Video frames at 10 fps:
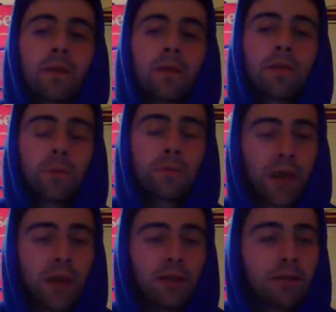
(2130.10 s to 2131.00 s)
We've
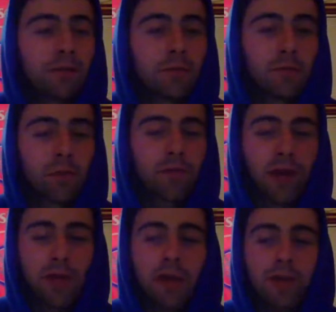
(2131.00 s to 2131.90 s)

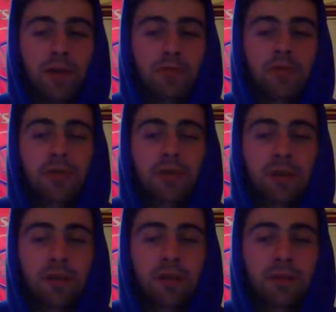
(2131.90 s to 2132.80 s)
gotten a lot of
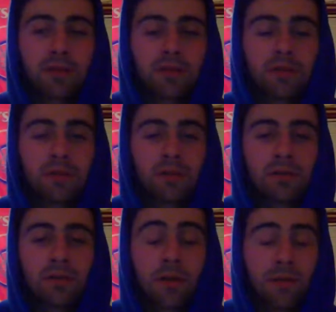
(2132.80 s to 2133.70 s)
interesting.
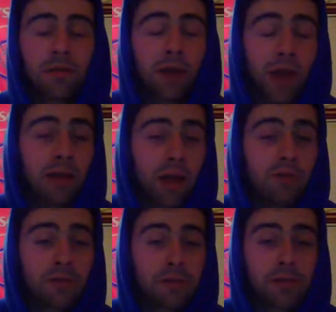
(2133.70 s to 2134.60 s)
They got a lot of
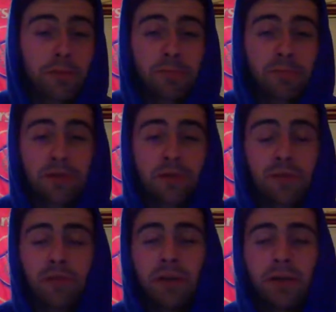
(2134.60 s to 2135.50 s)
interesting
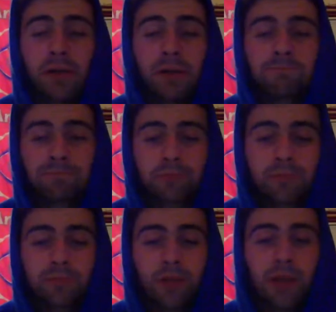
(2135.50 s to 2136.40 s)
perspective, and
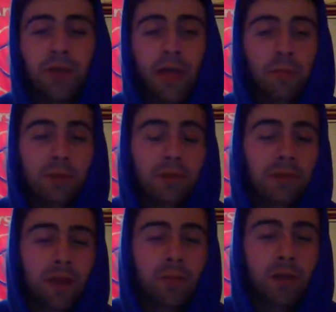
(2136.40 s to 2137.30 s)
that'll
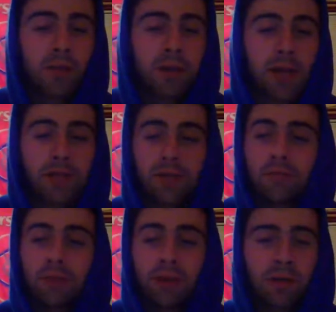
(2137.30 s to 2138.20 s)
be coming at
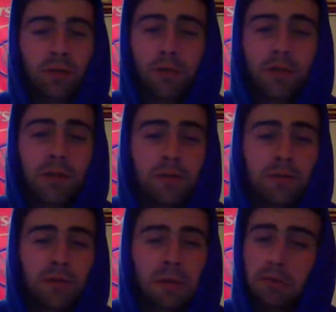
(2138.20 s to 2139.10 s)
you
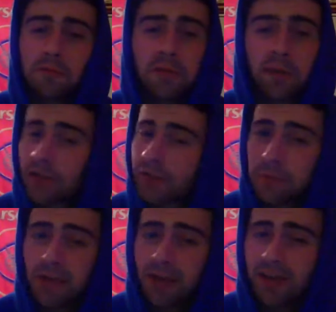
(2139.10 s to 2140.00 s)
within hopefully the next
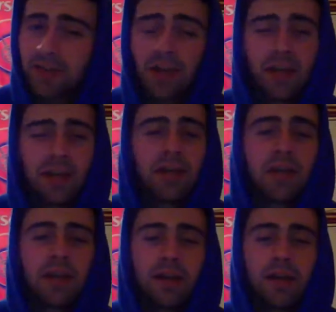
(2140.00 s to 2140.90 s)
few days.
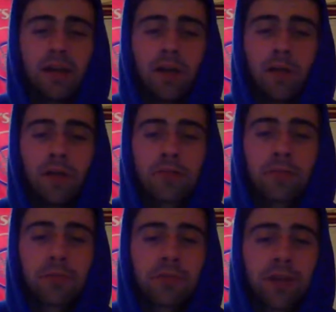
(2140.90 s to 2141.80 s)
I know they're
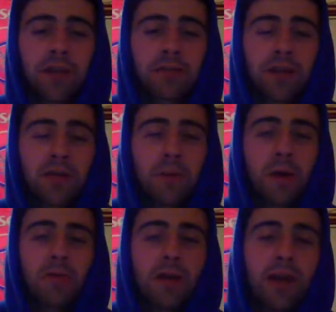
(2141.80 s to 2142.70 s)
super excited
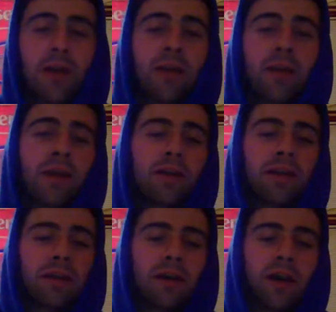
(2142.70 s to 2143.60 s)
about that.
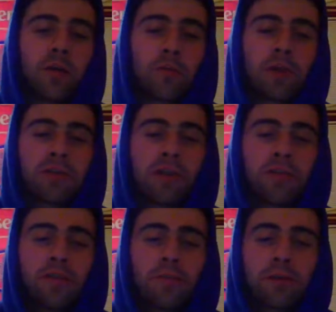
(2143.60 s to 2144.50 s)
I know Reed is
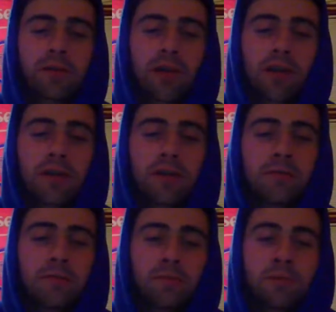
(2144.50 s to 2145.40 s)
also super excited
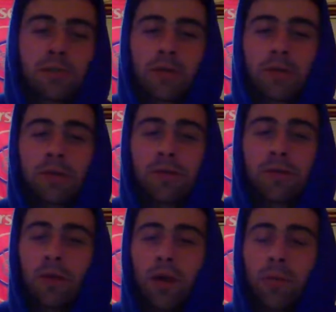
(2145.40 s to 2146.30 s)
to share with
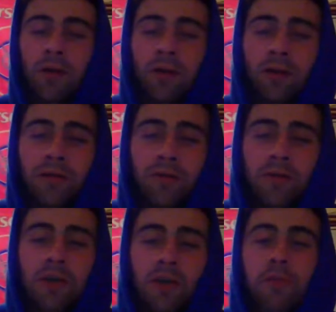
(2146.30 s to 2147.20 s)
you
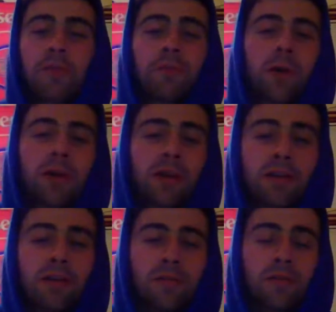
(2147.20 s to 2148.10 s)
where you
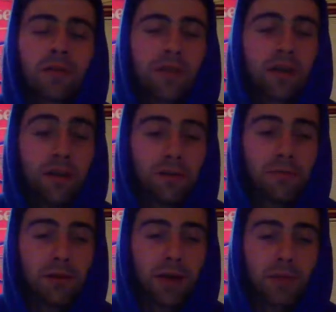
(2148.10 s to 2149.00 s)
can find
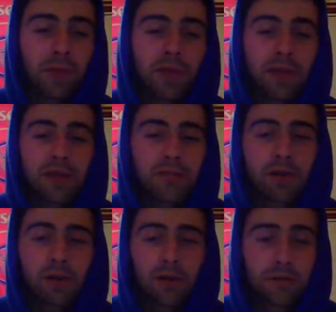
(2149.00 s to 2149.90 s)
him on what he likes to
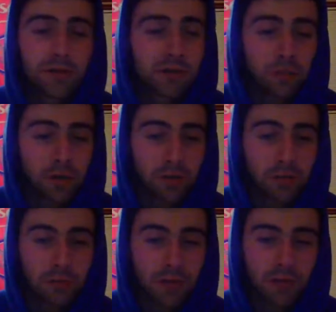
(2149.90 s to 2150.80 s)
call the
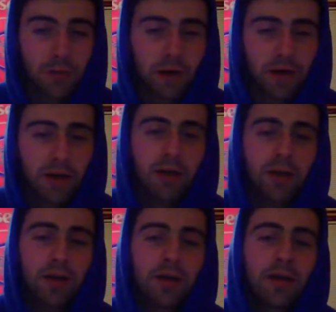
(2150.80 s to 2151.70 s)
social. Reed, where can
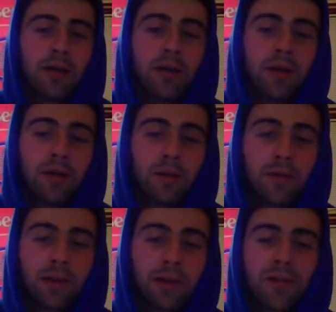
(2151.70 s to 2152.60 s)
they
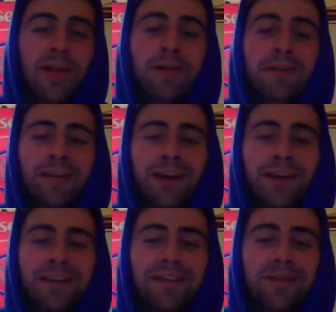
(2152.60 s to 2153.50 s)

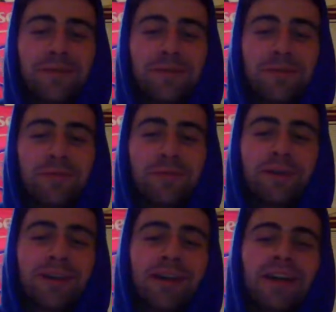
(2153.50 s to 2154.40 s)
find you?
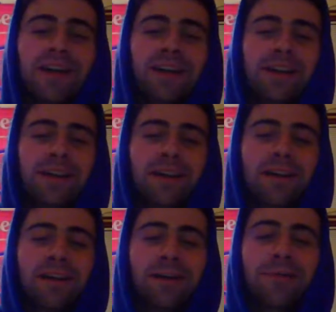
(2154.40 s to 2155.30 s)

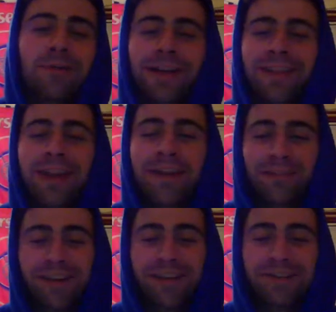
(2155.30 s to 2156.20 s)
Where can they
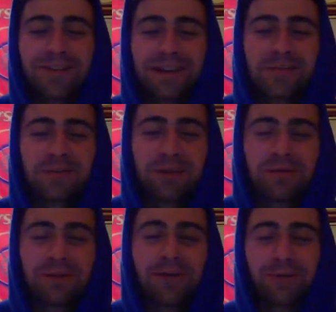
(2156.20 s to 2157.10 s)
find you on Twitter,
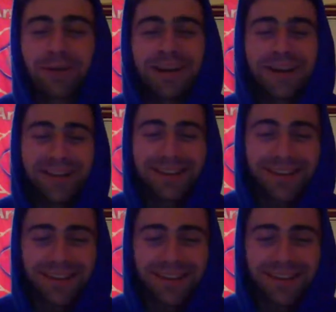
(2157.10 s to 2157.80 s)
my friend?